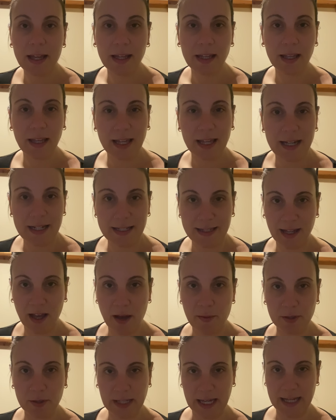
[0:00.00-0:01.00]
It is a
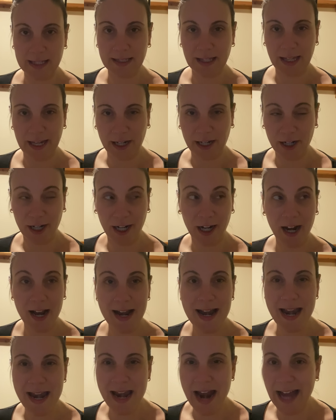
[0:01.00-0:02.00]
couple days later.
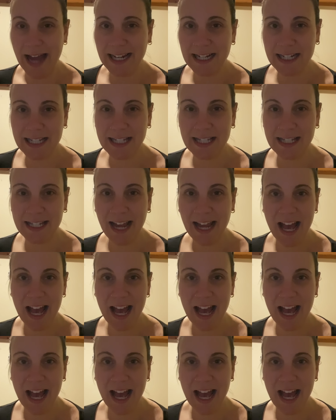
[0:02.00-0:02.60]
Night